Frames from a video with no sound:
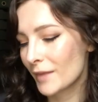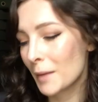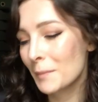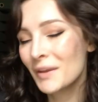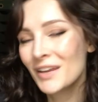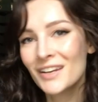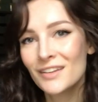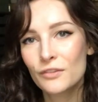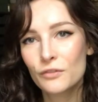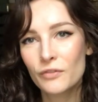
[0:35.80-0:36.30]
I
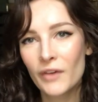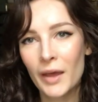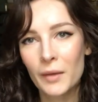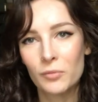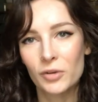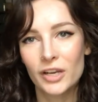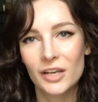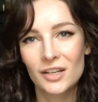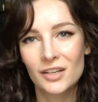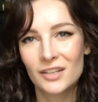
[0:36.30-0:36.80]
mean, it's
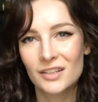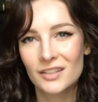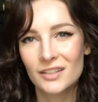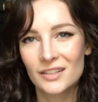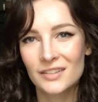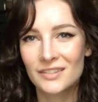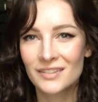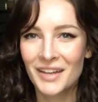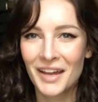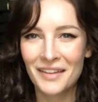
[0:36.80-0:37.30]
fabric.
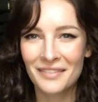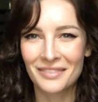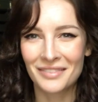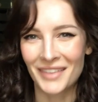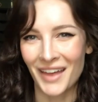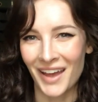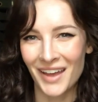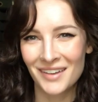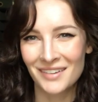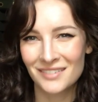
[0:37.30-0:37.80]
It's not
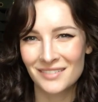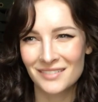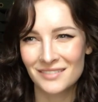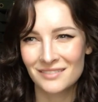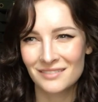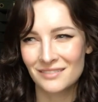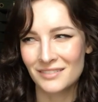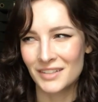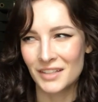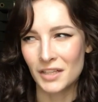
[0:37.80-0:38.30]
that
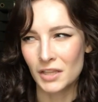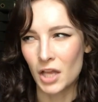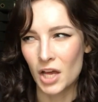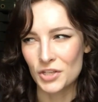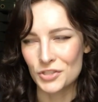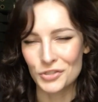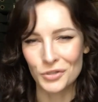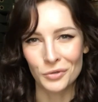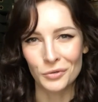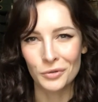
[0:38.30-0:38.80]

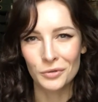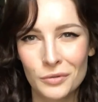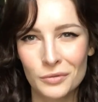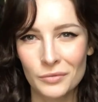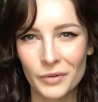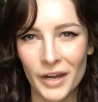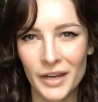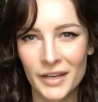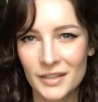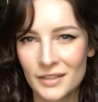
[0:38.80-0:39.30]
illogical,
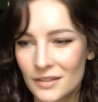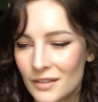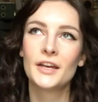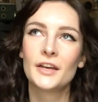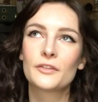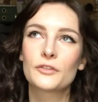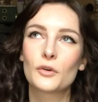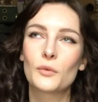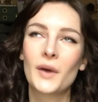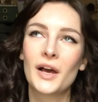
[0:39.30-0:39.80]
right?
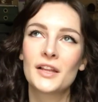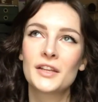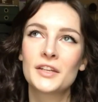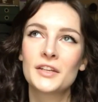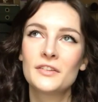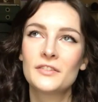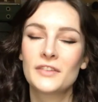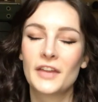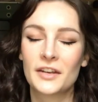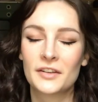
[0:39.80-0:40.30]
So while
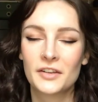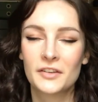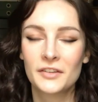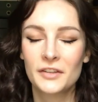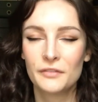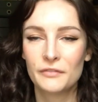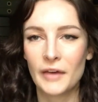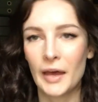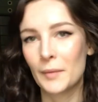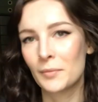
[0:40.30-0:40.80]
it is
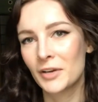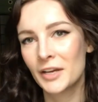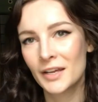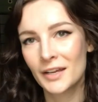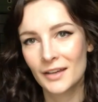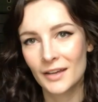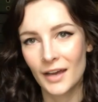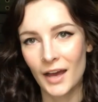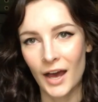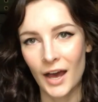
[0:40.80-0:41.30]
technically
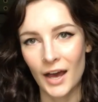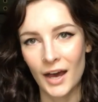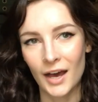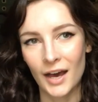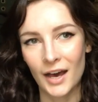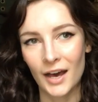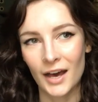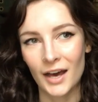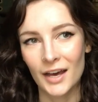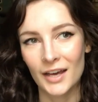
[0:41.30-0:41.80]
fabric,
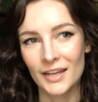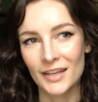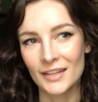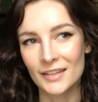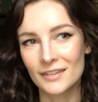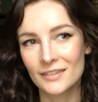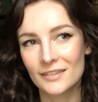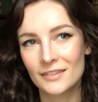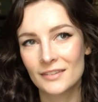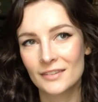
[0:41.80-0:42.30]
uh,
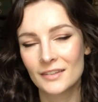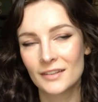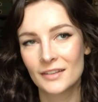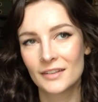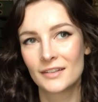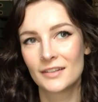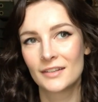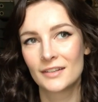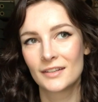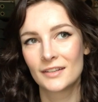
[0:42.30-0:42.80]
it's
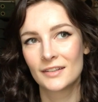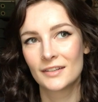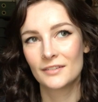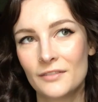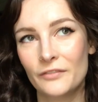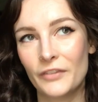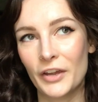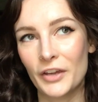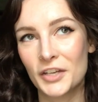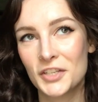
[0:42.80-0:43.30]

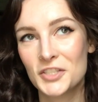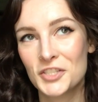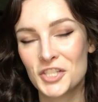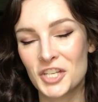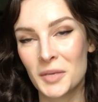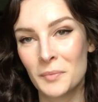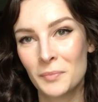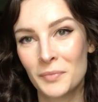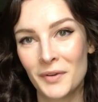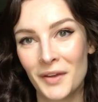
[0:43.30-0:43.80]
very
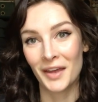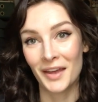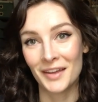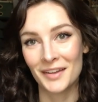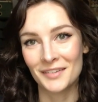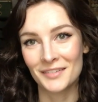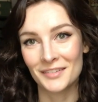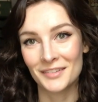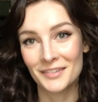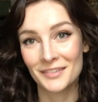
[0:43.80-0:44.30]
cheap
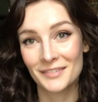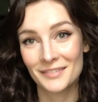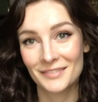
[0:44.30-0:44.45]
and